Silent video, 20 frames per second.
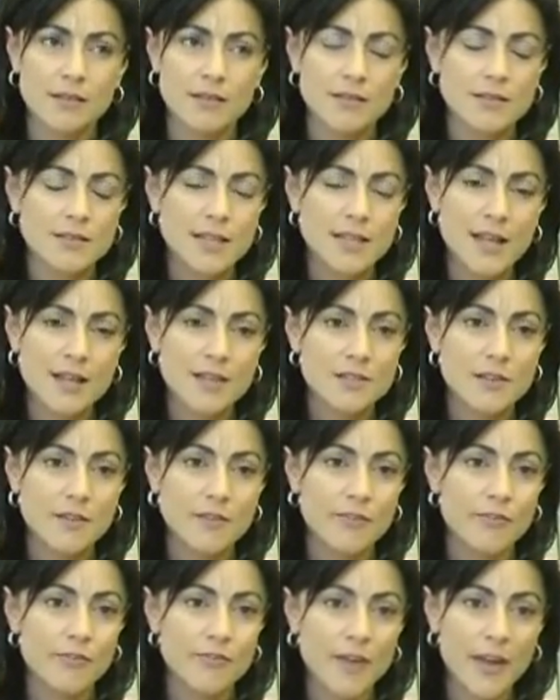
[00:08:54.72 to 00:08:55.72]
sends a
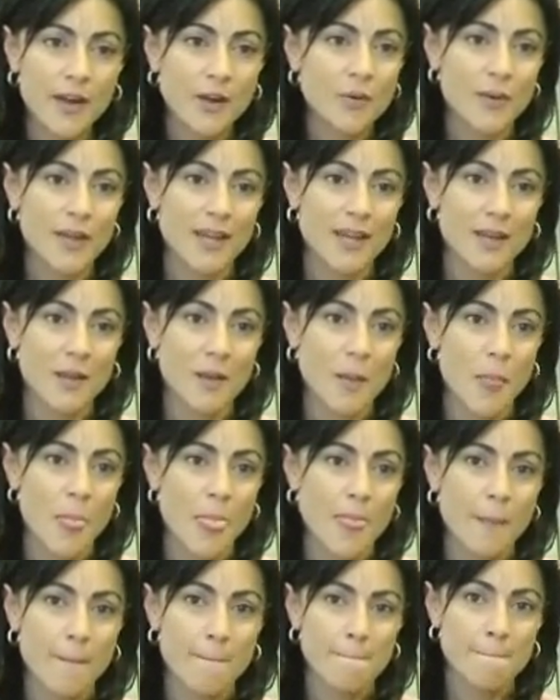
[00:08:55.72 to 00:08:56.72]
very
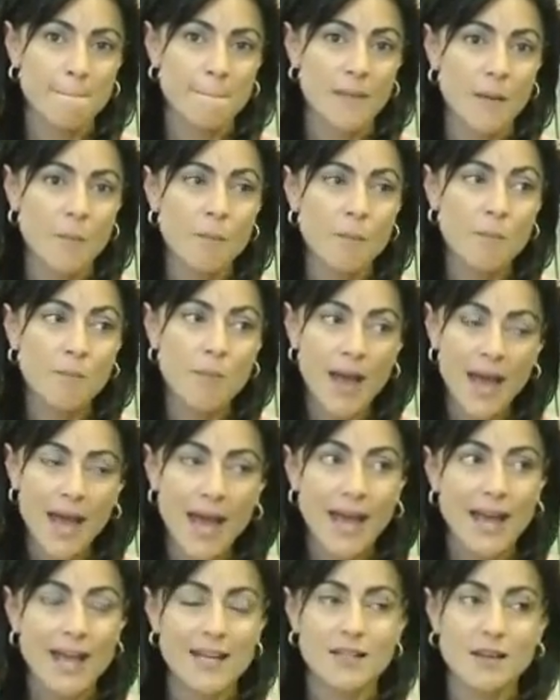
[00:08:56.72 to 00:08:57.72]

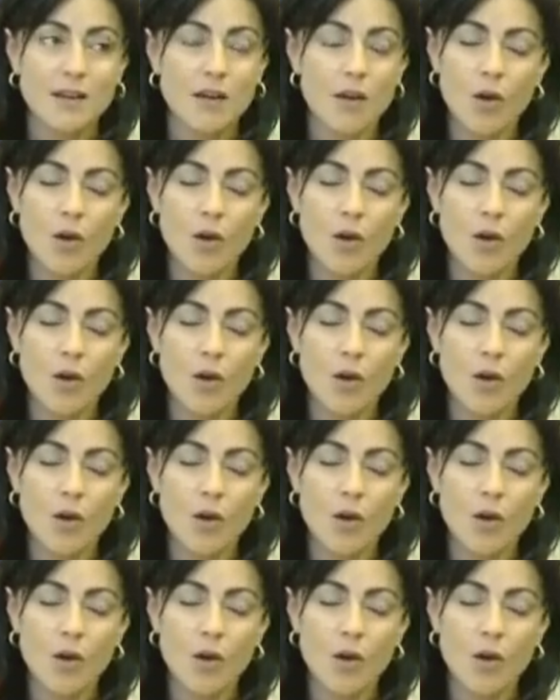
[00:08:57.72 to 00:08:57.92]
bad,